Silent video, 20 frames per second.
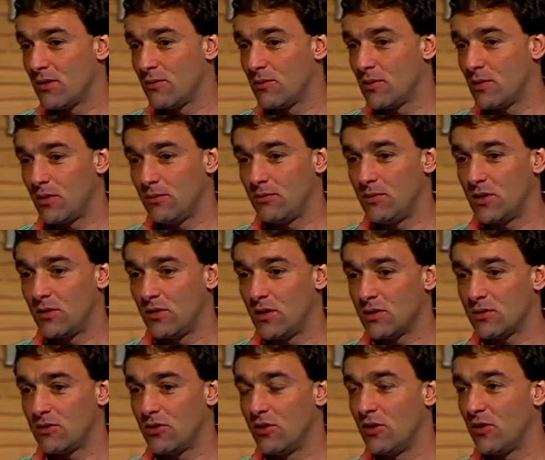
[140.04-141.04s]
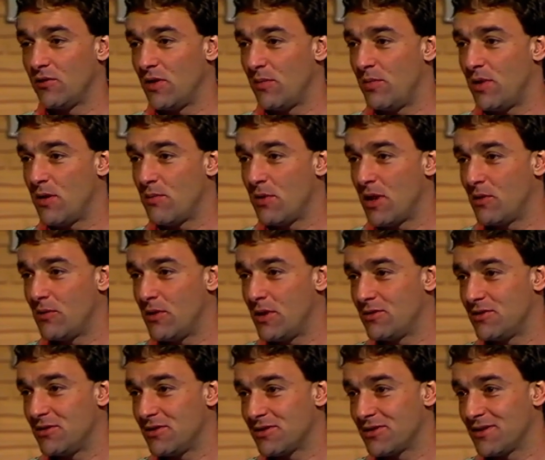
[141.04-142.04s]
Well, that's not enough to pay my
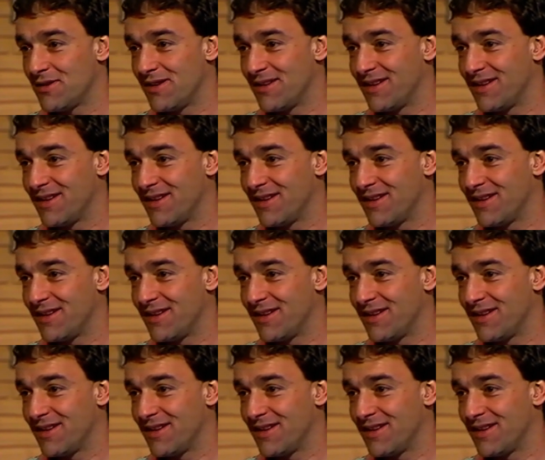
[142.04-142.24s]
wages.